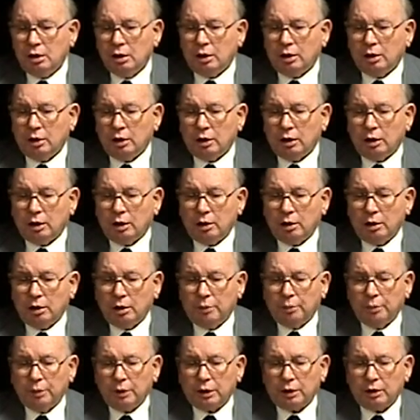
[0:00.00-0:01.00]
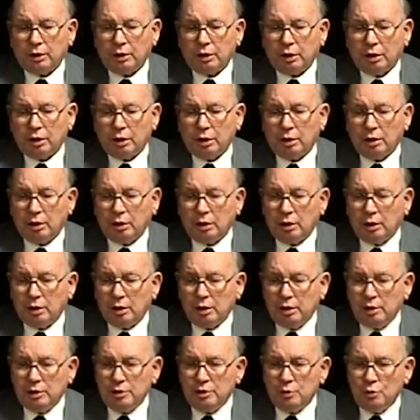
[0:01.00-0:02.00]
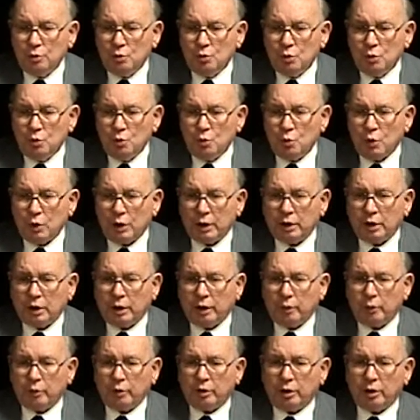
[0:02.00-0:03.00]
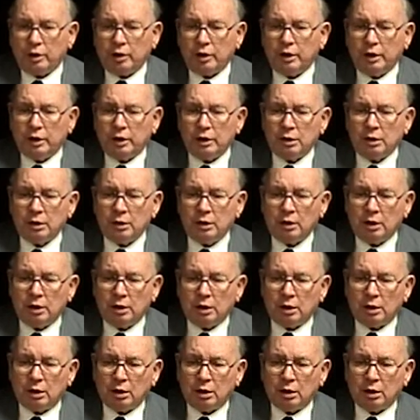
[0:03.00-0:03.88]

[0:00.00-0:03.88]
But when they were in